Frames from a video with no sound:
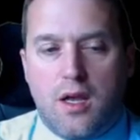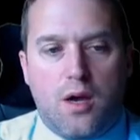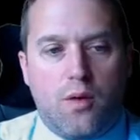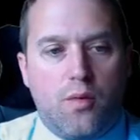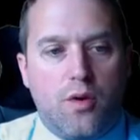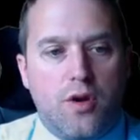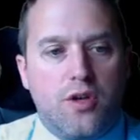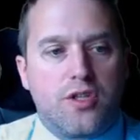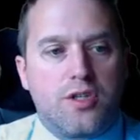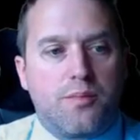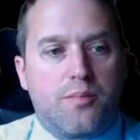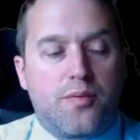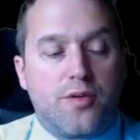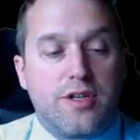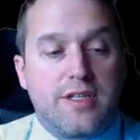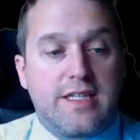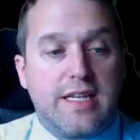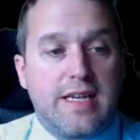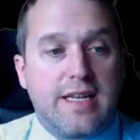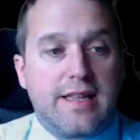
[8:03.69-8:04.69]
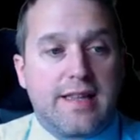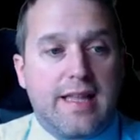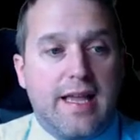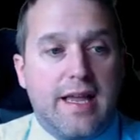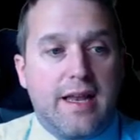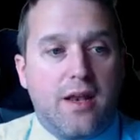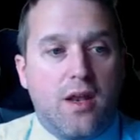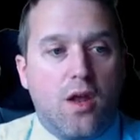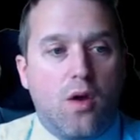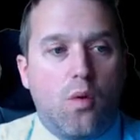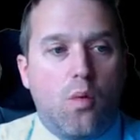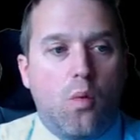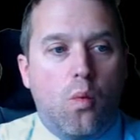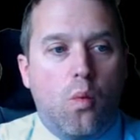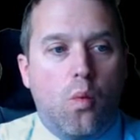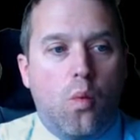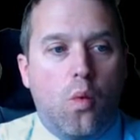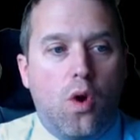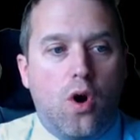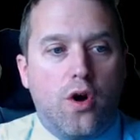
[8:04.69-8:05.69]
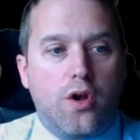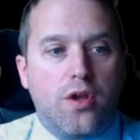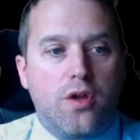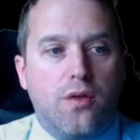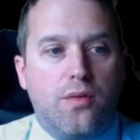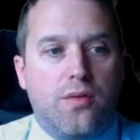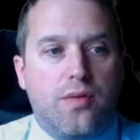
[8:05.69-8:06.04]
I want you to predict then what you